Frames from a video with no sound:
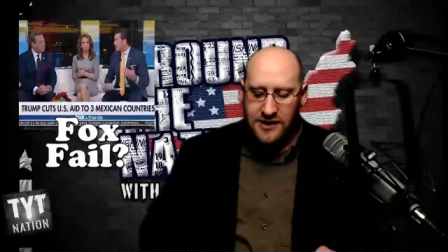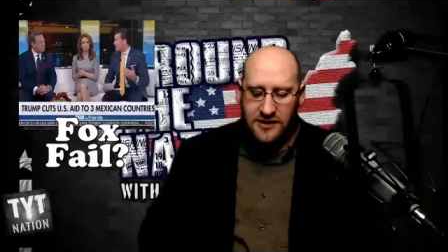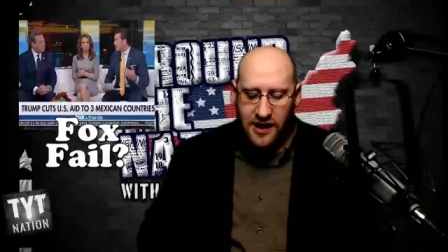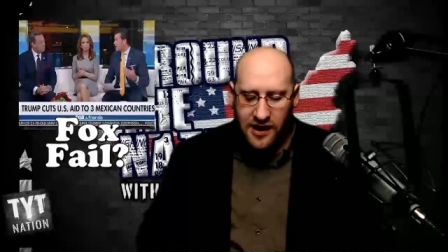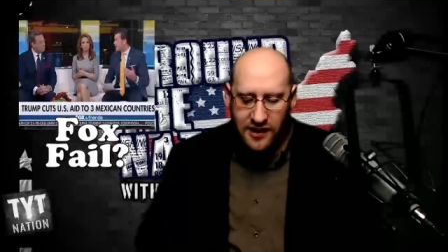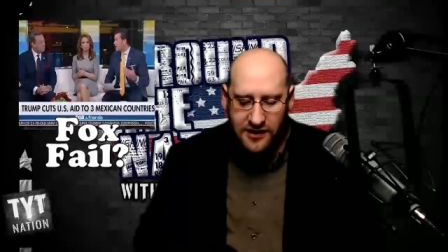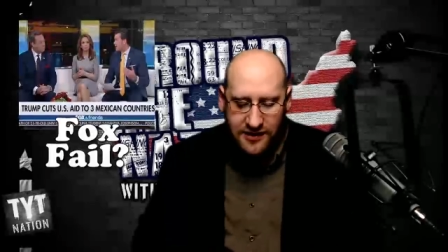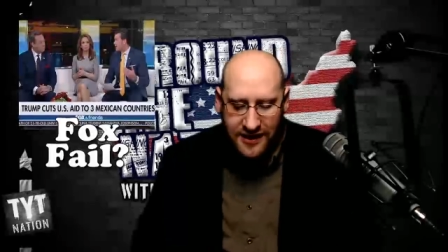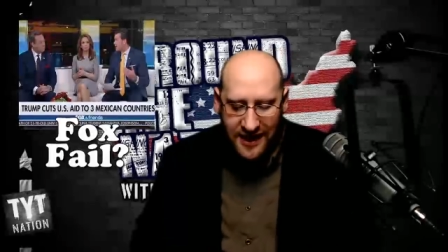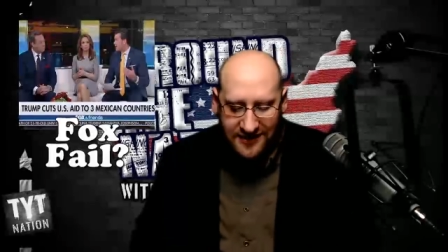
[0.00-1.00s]
Uh,
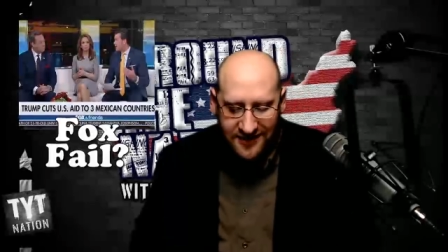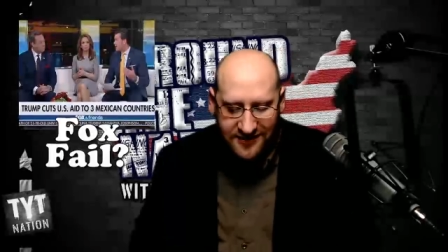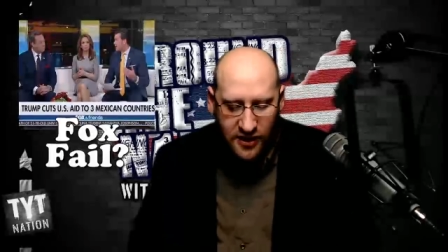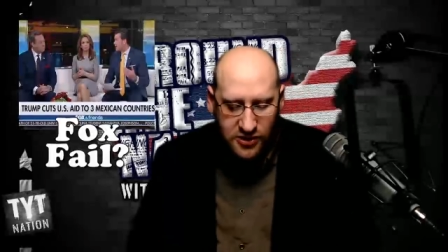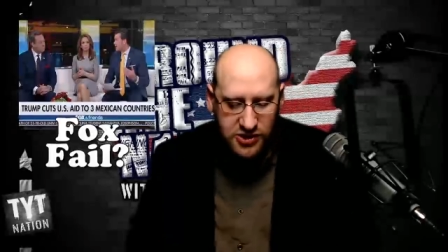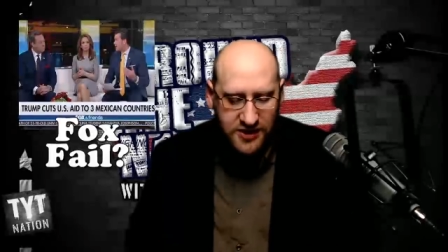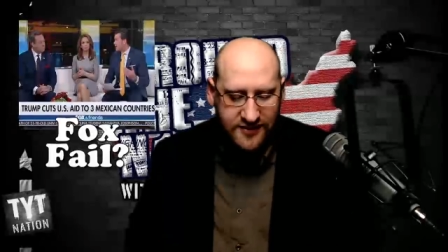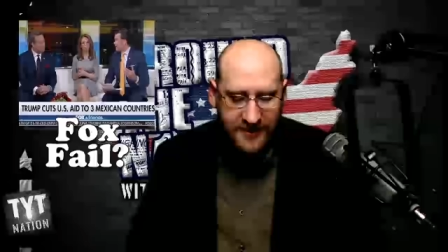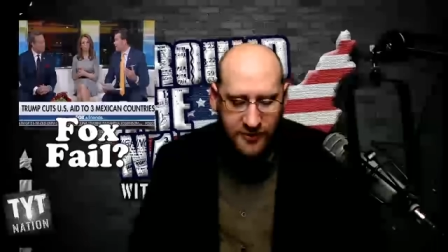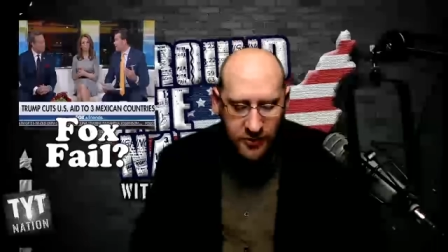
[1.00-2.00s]
Casey's Notion
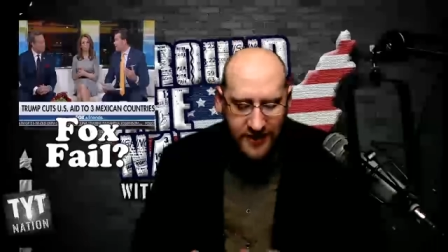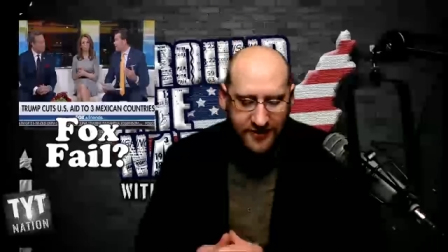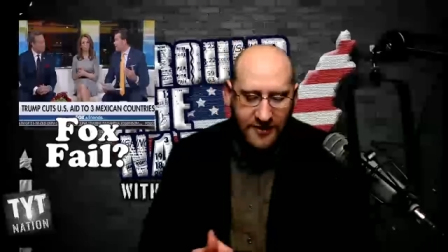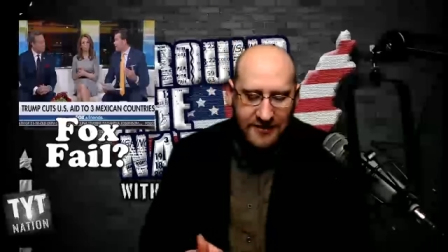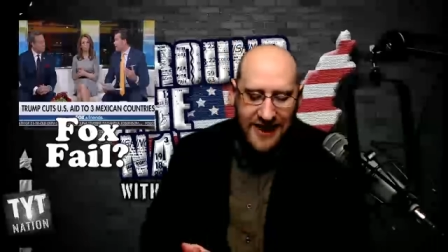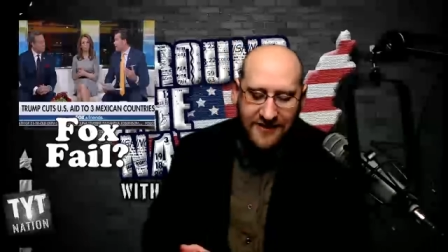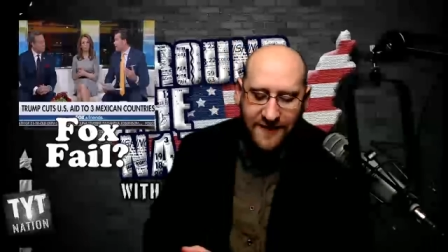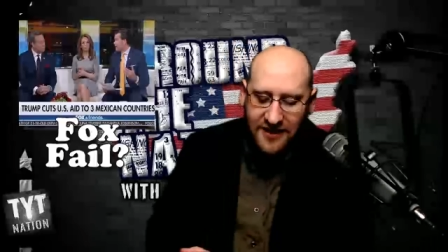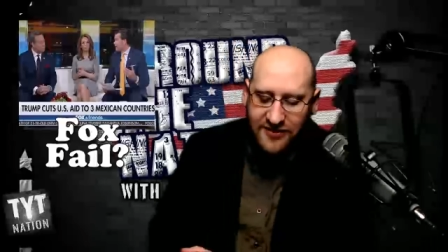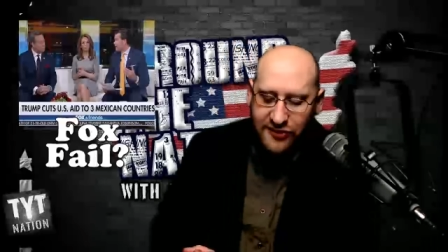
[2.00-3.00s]
says, Quick, someone asked
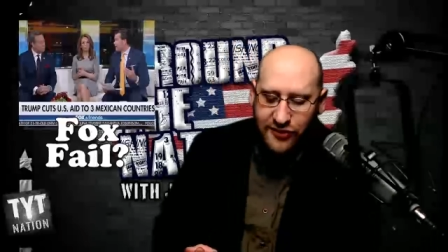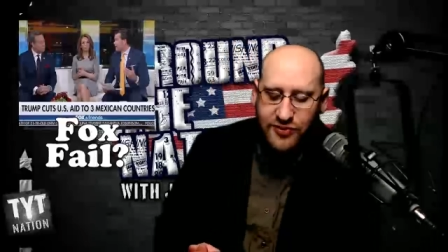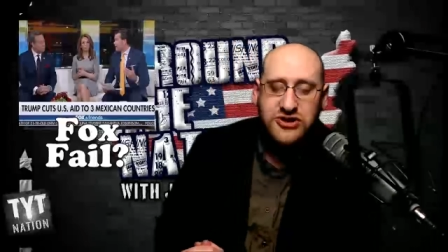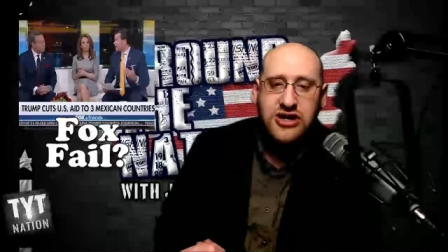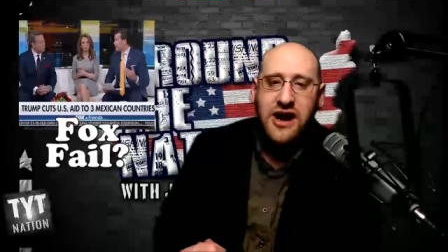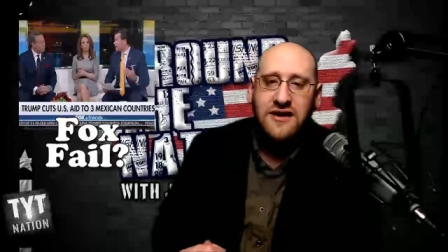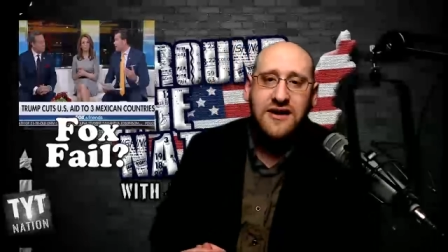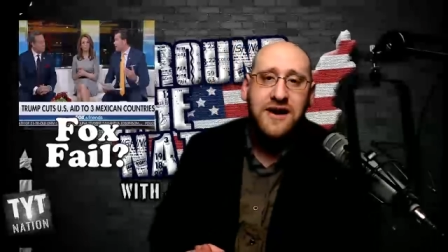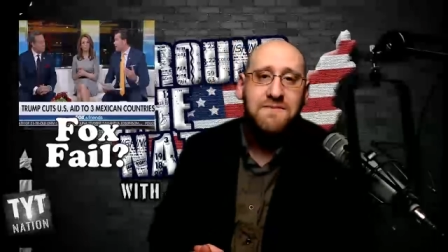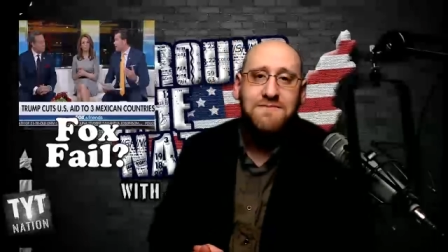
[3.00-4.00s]
Fox News which
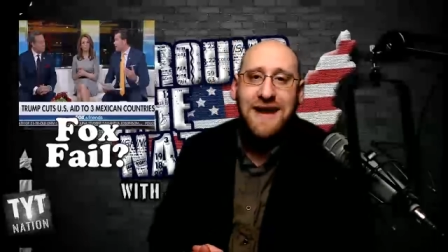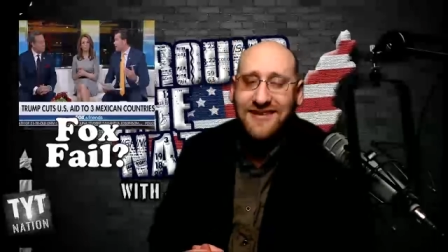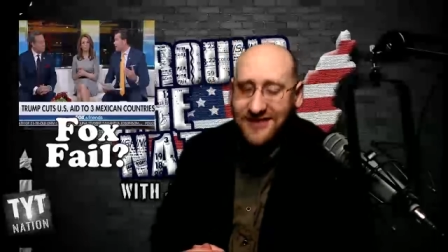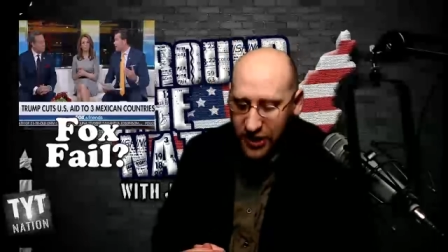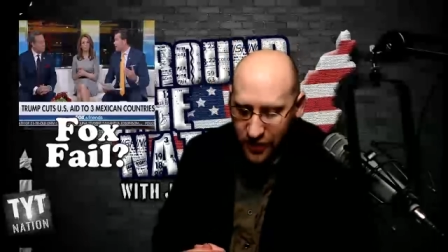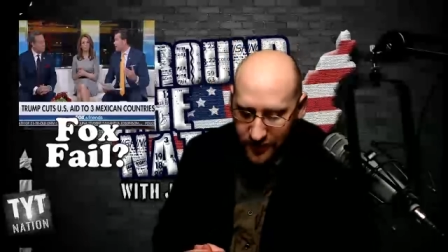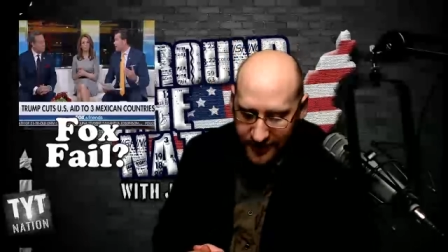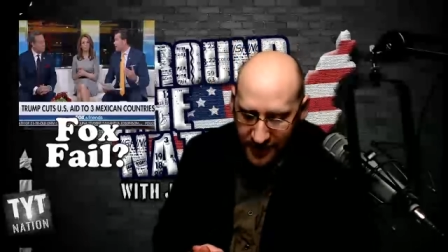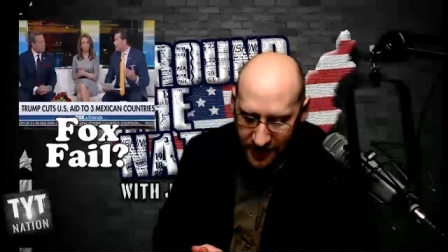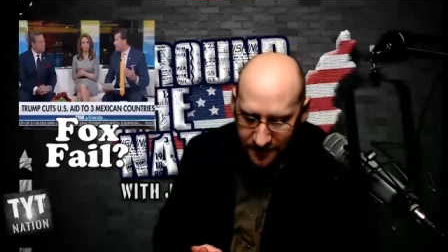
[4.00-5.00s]
continent Mexico is on,